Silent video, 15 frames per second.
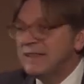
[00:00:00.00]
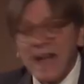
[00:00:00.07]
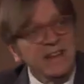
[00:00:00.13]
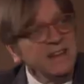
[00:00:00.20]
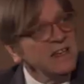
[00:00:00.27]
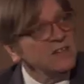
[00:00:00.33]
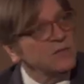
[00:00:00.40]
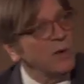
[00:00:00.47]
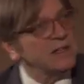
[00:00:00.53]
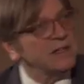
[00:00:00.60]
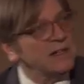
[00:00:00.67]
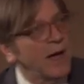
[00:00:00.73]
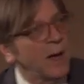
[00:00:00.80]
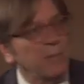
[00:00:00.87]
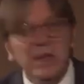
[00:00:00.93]
That is what
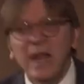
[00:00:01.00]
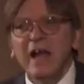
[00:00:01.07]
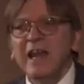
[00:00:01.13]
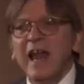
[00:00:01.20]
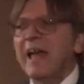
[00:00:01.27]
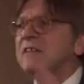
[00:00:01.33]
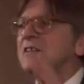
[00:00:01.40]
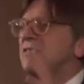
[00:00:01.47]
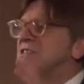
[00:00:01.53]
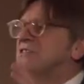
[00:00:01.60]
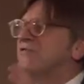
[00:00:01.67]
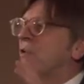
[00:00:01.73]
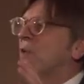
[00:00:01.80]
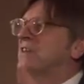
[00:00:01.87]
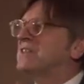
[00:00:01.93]
it happened. Like there
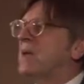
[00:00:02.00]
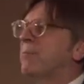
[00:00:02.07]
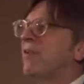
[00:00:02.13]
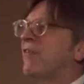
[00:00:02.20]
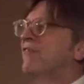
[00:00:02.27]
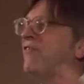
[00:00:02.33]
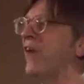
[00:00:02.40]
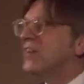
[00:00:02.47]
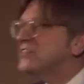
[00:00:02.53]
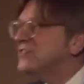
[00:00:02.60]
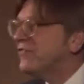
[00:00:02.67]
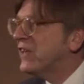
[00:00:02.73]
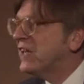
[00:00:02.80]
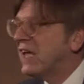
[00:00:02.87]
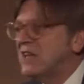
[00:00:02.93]
is, for example, a
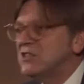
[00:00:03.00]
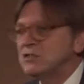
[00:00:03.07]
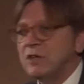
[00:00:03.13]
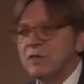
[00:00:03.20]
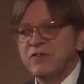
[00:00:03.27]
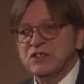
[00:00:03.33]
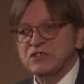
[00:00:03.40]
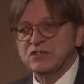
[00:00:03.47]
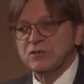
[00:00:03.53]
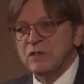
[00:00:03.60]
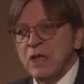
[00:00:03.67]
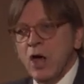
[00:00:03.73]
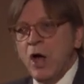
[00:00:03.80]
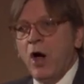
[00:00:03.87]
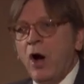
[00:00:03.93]
falsification of
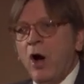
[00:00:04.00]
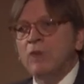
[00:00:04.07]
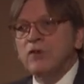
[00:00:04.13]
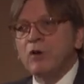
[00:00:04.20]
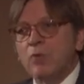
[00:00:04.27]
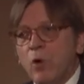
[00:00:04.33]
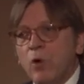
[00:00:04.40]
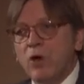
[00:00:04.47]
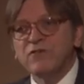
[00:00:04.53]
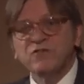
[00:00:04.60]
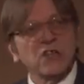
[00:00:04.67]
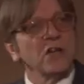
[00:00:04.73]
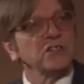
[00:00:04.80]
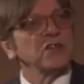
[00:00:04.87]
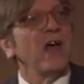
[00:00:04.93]
history on the role of
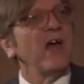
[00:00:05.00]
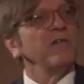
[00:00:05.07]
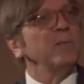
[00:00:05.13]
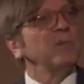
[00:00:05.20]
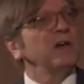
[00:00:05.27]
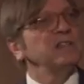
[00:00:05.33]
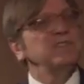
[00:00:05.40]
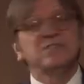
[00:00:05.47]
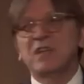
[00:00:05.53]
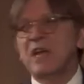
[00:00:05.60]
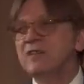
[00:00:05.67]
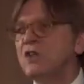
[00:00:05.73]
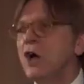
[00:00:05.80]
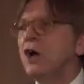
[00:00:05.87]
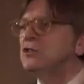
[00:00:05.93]
Churchill. Everybody
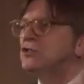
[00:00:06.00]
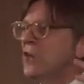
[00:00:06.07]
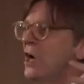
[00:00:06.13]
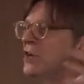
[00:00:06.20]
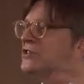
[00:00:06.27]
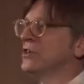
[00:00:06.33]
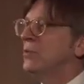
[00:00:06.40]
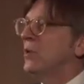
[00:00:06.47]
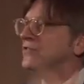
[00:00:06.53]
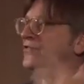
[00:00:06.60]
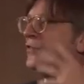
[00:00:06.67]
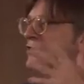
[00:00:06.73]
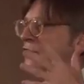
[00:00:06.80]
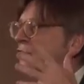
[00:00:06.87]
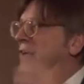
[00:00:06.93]
says Churchill was
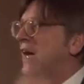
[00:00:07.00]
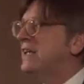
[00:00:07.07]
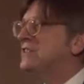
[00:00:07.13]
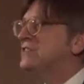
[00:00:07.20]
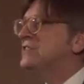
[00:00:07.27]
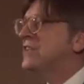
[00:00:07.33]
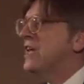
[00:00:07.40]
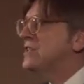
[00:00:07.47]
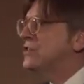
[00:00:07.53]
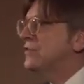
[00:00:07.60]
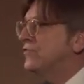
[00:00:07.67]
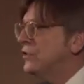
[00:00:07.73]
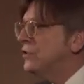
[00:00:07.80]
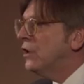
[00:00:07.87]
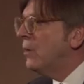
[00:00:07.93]
for the United States
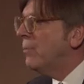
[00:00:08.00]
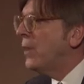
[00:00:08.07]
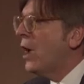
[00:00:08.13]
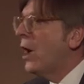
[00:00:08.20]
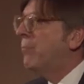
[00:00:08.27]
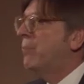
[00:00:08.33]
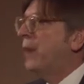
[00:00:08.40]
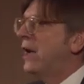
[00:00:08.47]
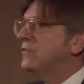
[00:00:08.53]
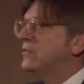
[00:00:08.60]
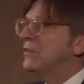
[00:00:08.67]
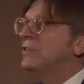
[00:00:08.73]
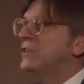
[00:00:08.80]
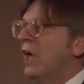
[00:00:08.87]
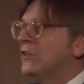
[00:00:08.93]
of Europe,
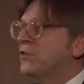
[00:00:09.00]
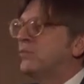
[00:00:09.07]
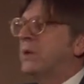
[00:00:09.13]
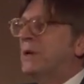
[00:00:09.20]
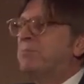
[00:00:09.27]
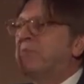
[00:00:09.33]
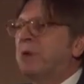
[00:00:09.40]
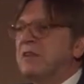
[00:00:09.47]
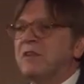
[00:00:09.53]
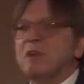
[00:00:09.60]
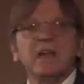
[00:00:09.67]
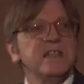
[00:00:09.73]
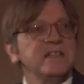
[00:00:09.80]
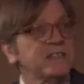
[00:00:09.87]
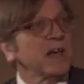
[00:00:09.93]
but not with
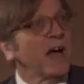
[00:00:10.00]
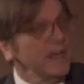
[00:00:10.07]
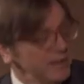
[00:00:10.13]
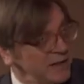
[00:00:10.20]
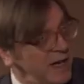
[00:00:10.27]
Britain inside.